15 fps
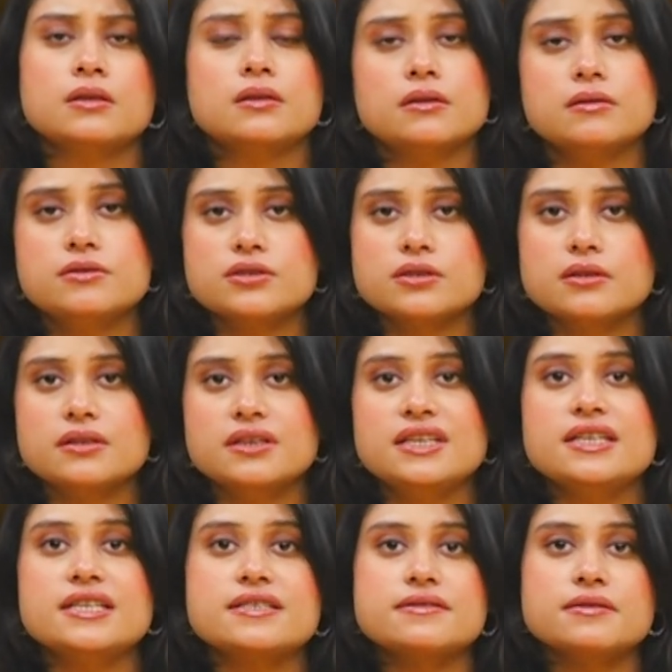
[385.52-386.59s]
The journey
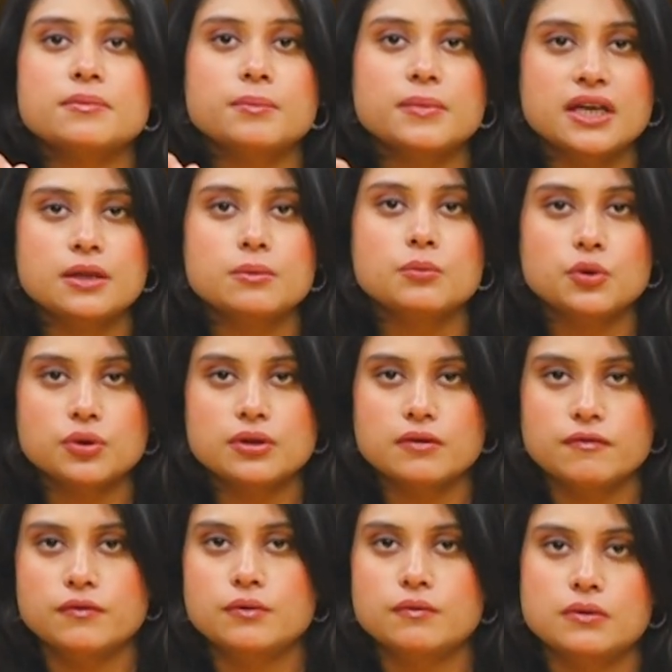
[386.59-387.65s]
is the main
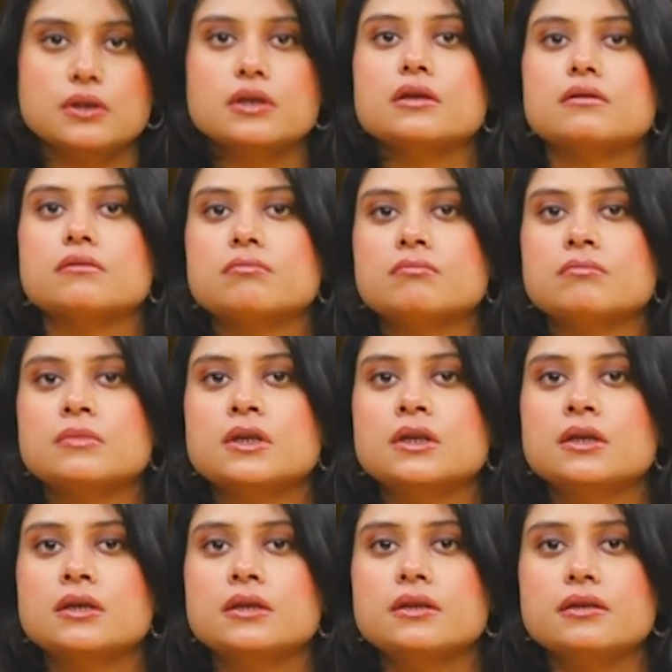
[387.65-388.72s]
motif over here.
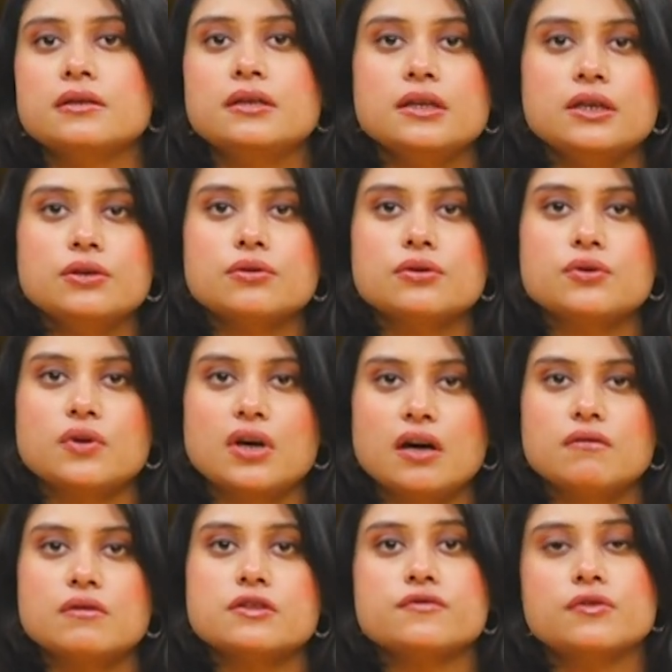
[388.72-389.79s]
The hero
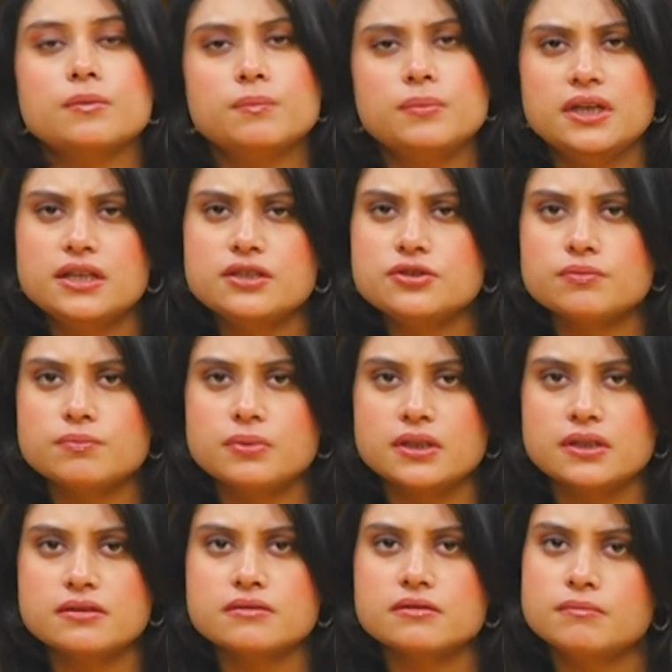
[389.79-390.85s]
travels from place to
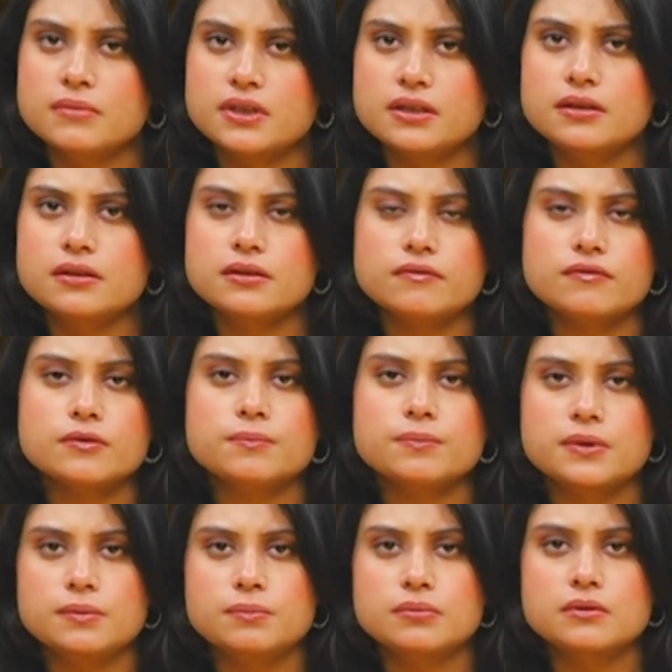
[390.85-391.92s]
place, meeting different
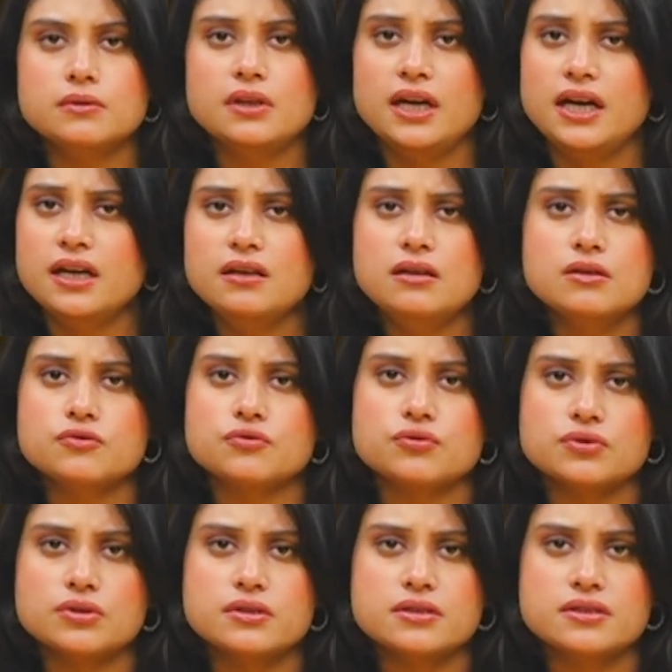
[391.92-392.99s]
people and
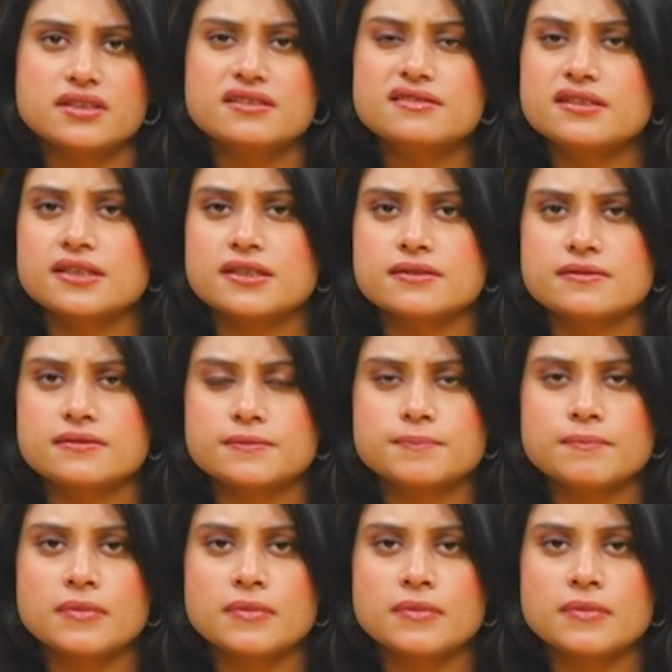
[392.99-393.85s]
social settings.